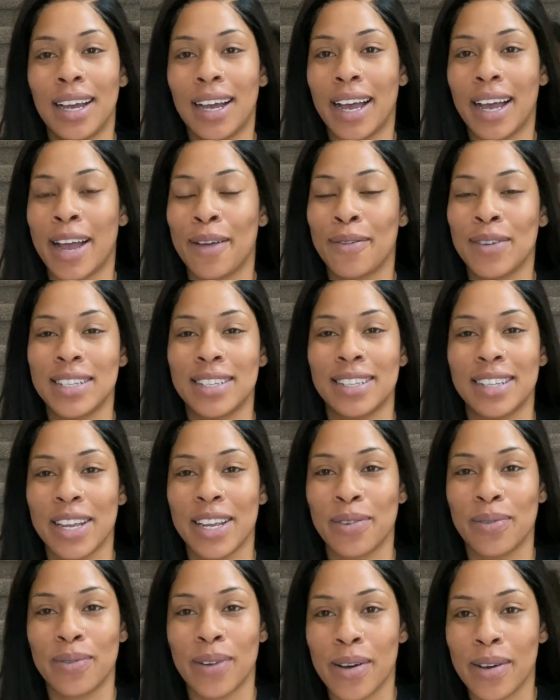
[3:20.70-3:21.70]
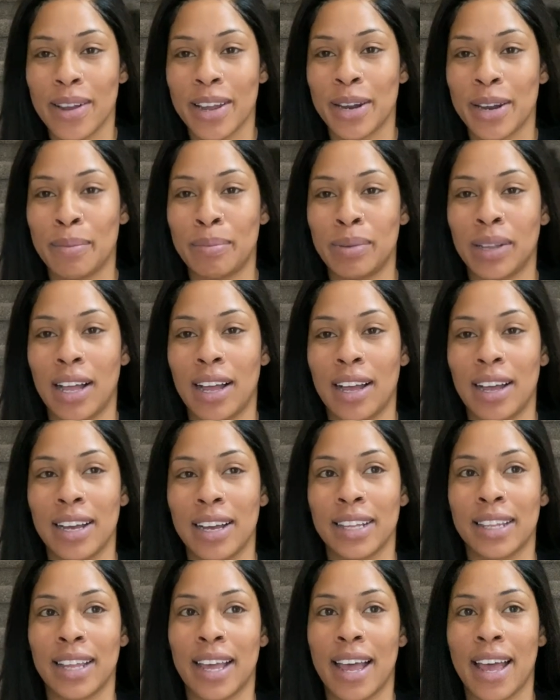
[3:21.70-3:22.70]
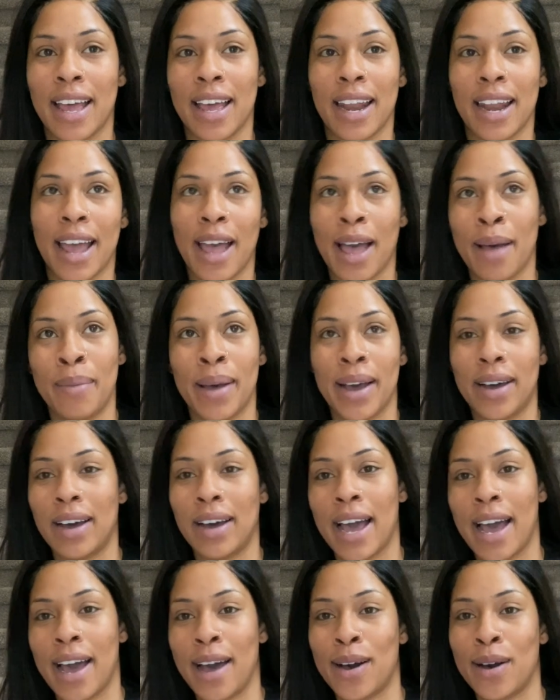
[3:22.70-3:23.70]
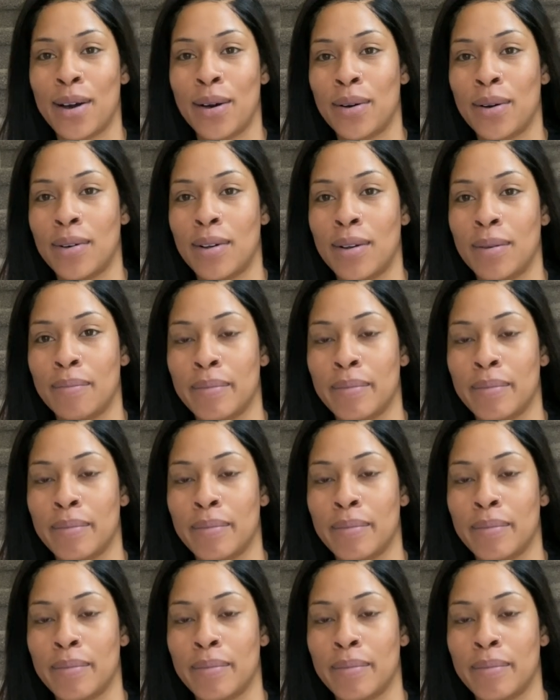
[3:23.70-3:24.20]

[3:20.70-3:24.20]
I recently wrote in a blog that about how